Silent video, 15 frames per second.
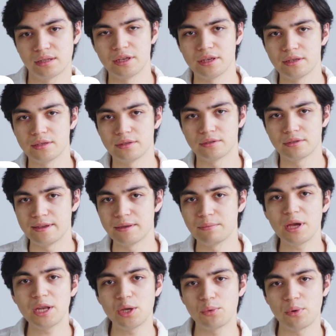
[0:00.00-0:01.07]
is in
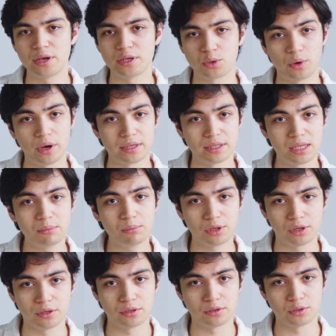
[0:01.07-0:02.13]
many ways quite
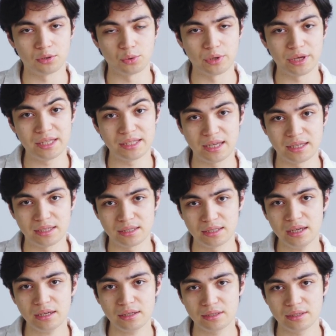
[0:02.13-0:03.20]
similar to incense
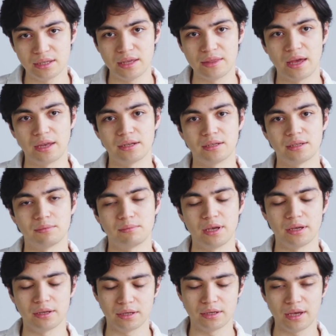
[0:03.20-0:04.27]
sticks in that it is
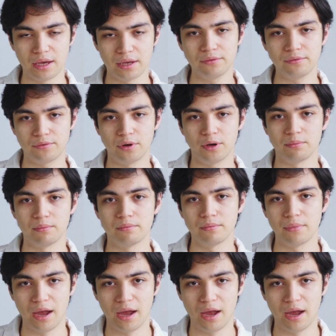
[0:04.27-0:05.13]
made again from